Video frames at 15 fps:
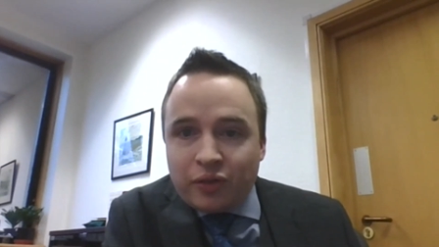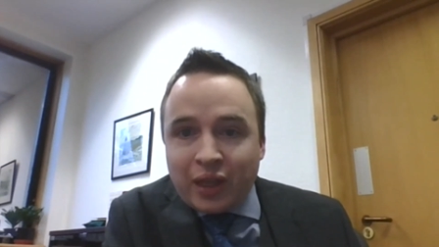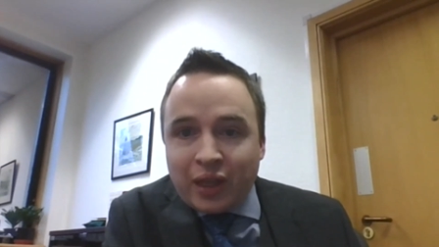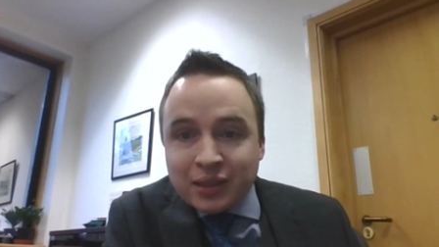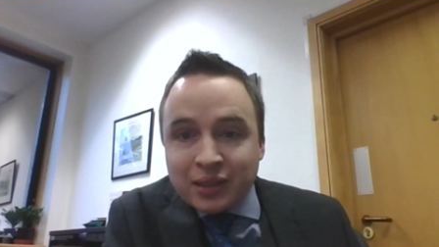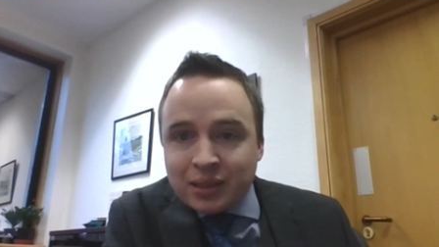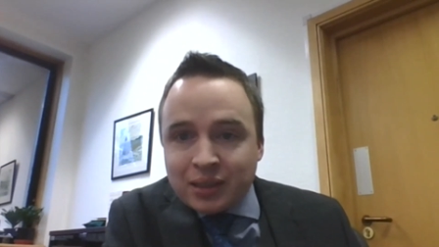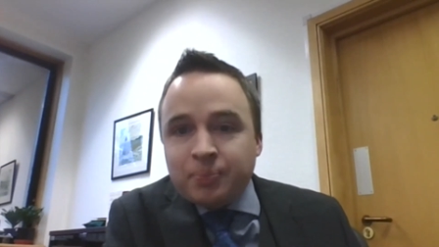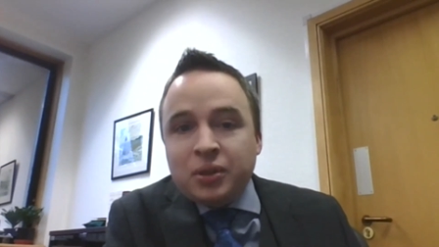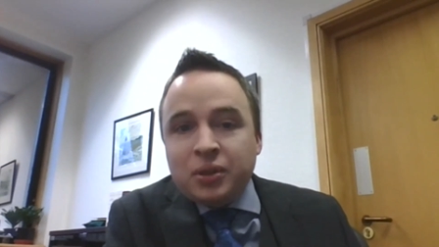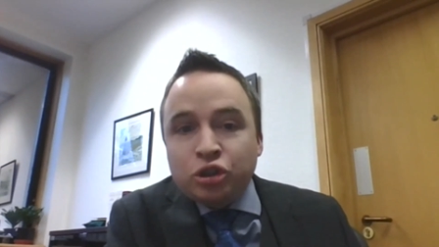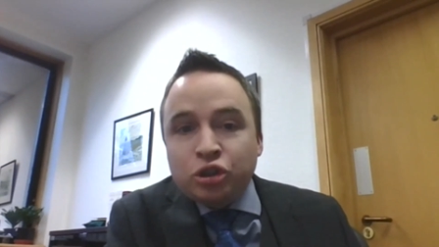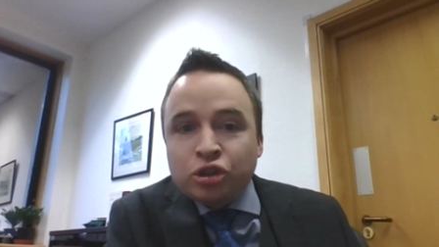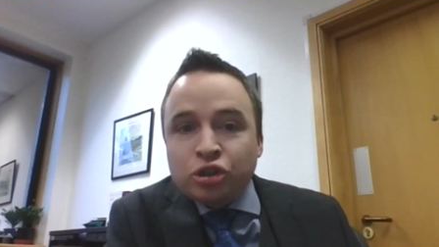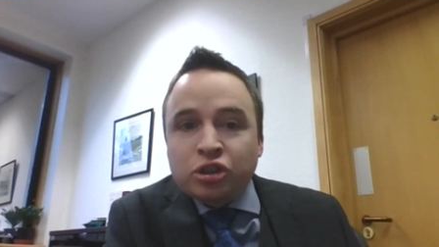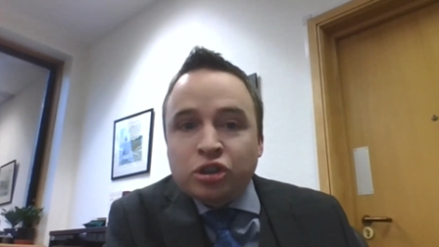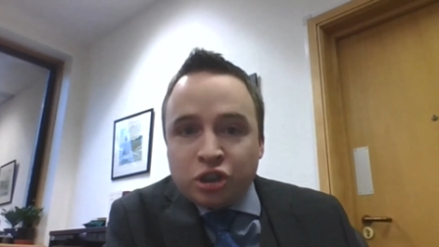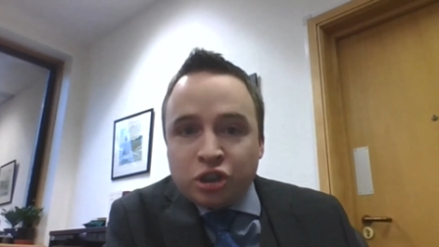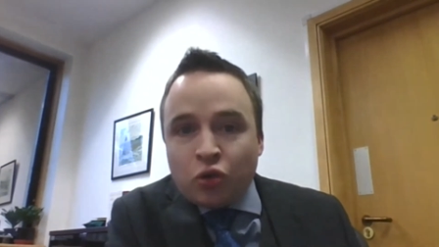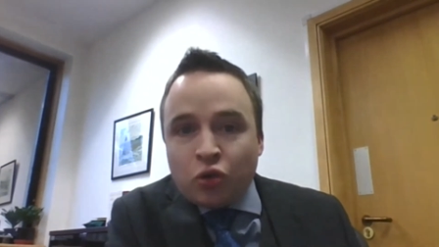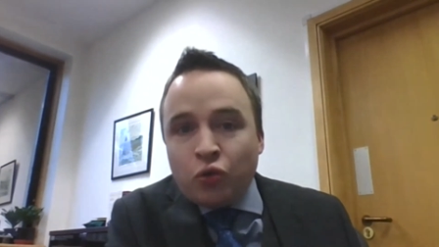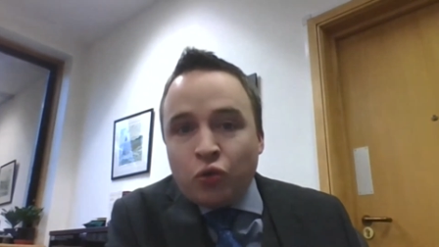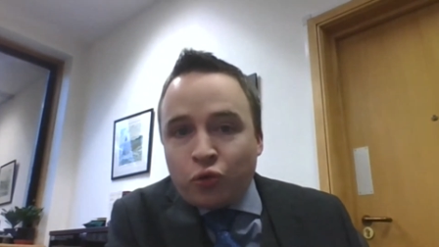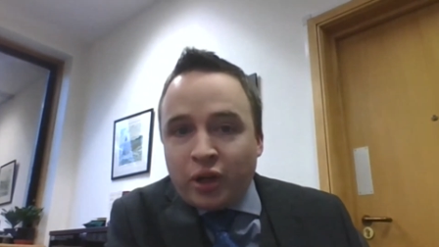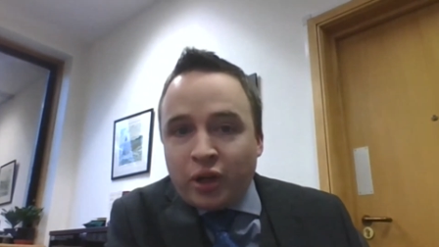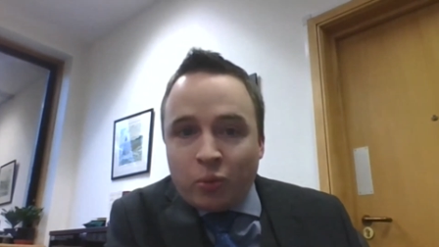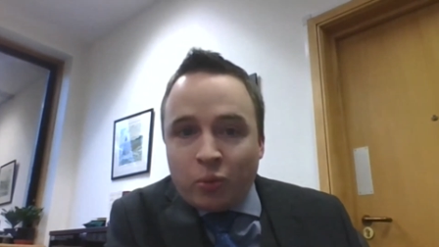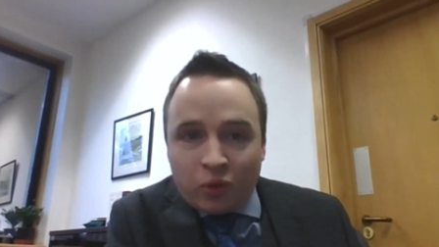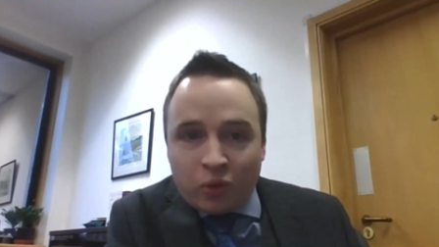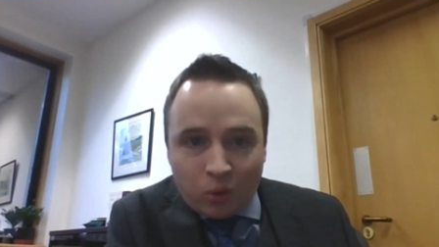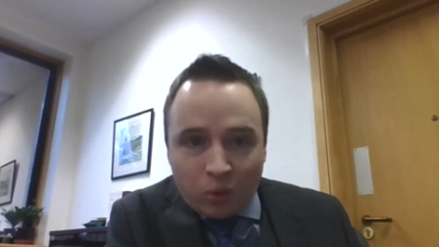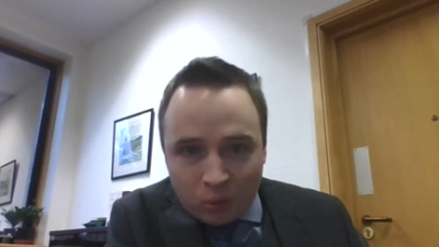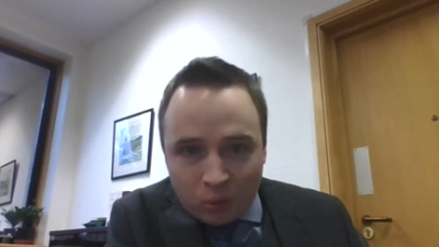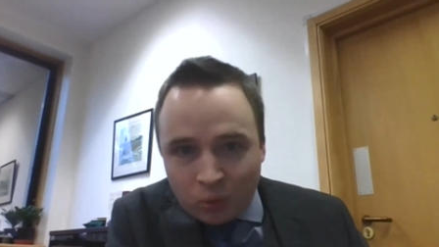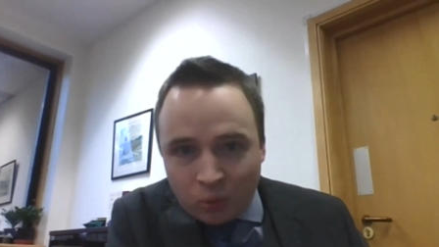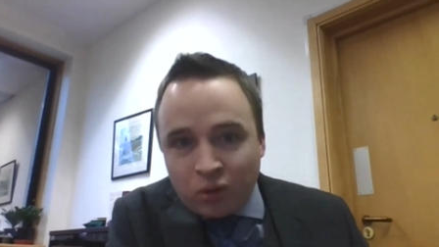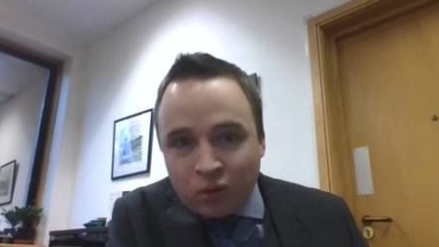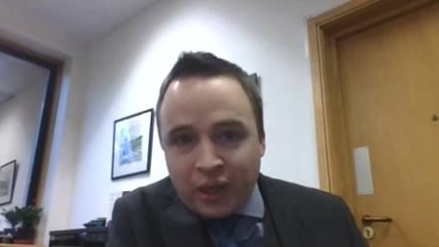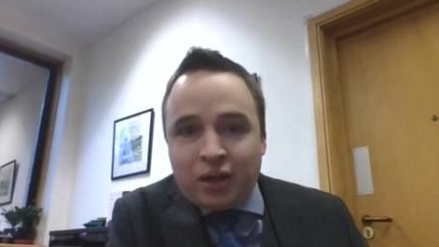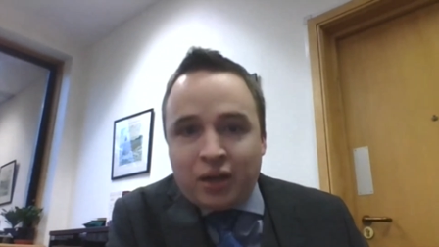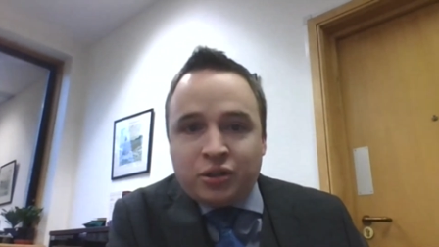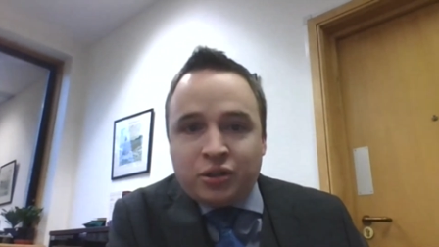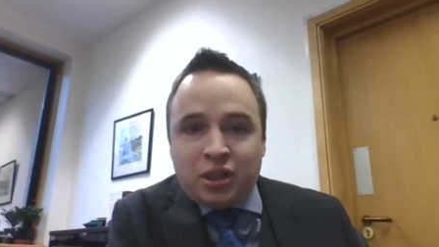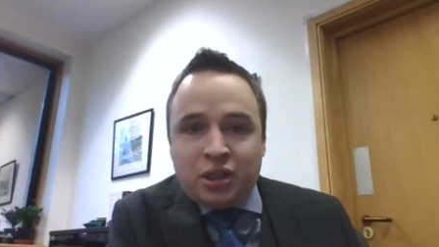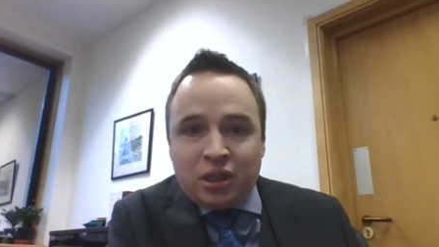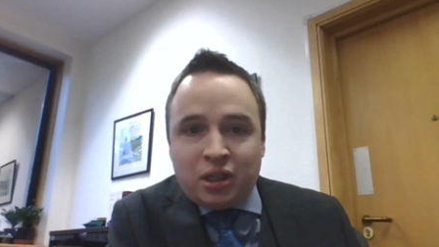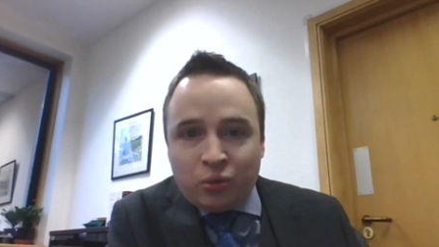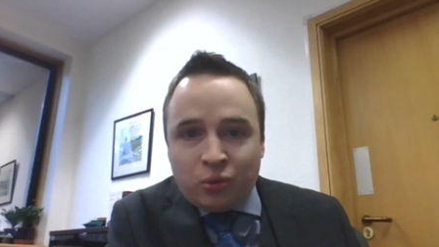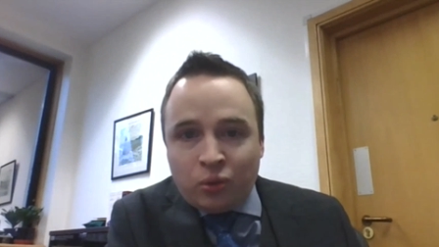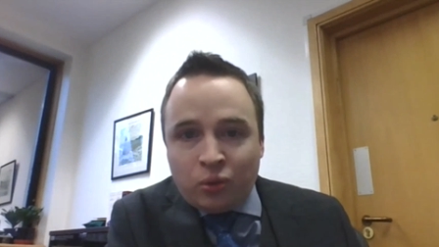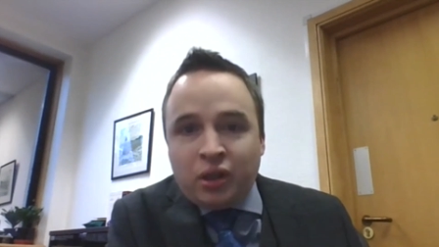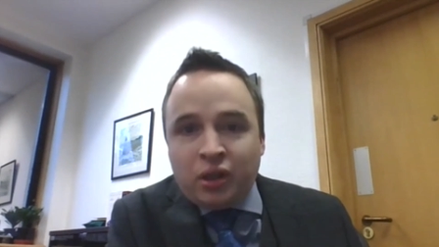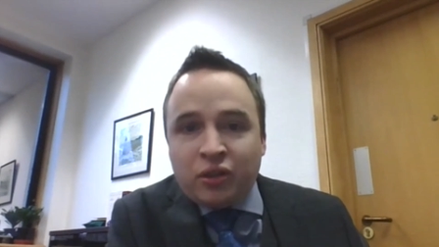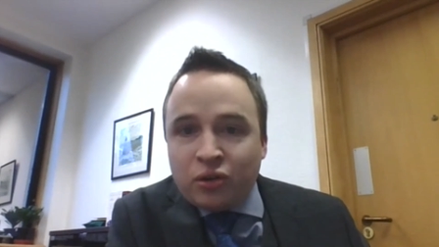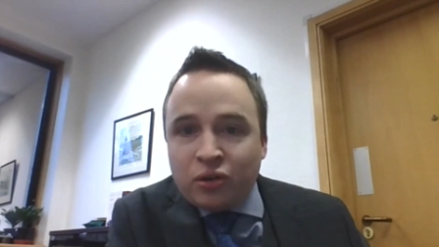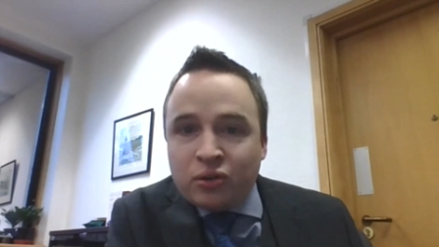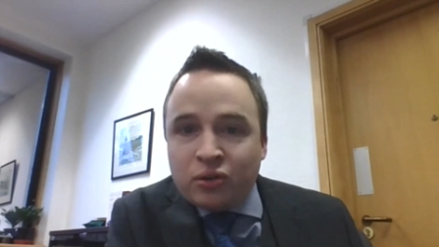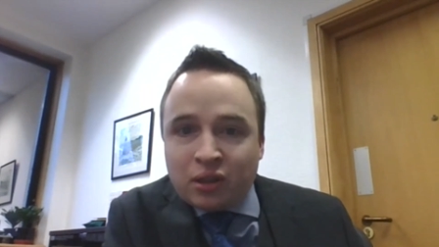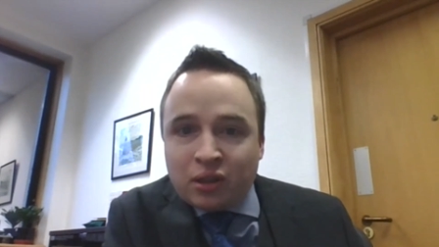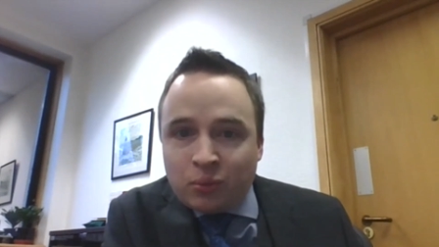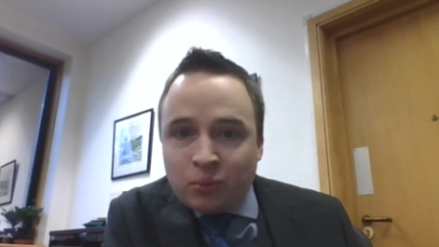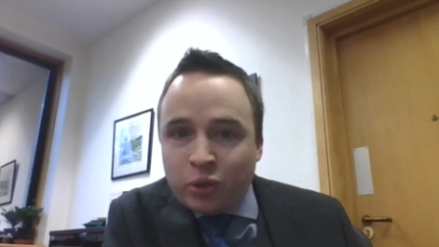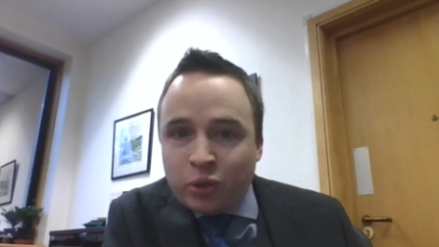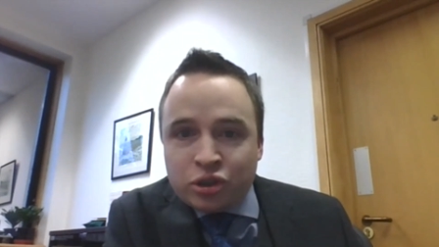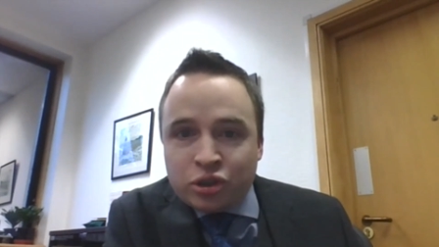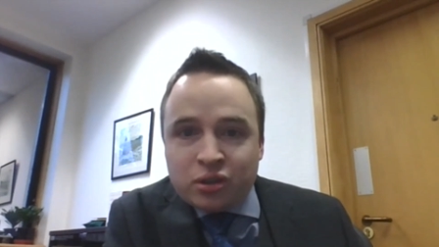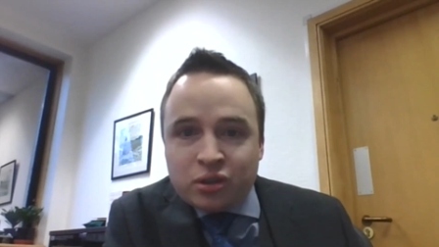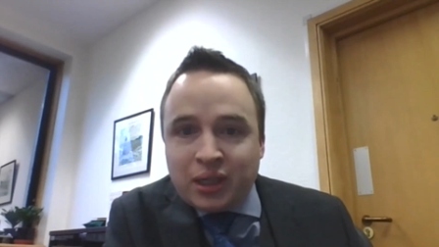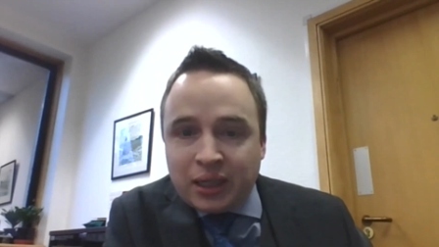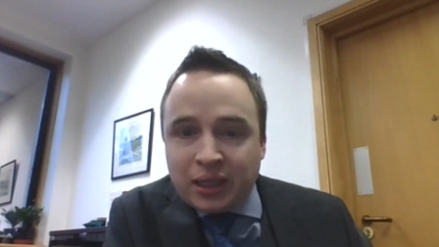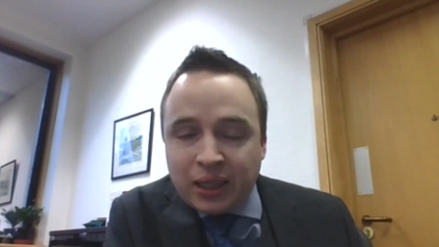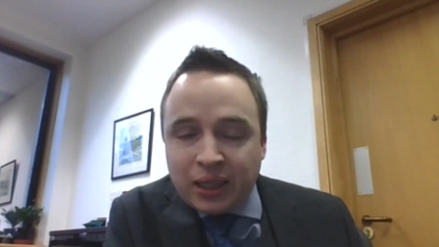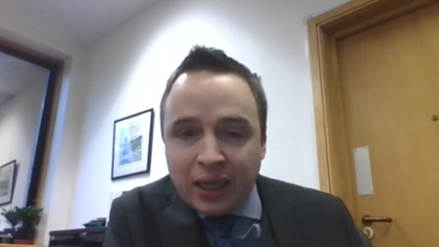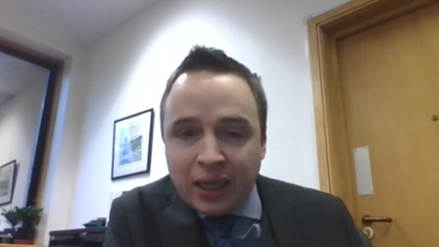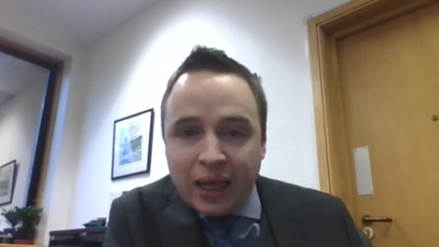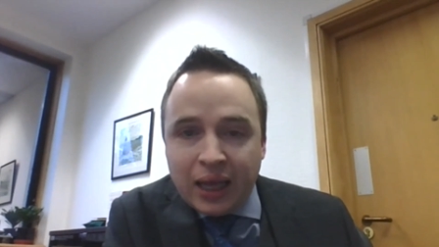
then simply just go for it with all the energy and all the enthusiasm which you had.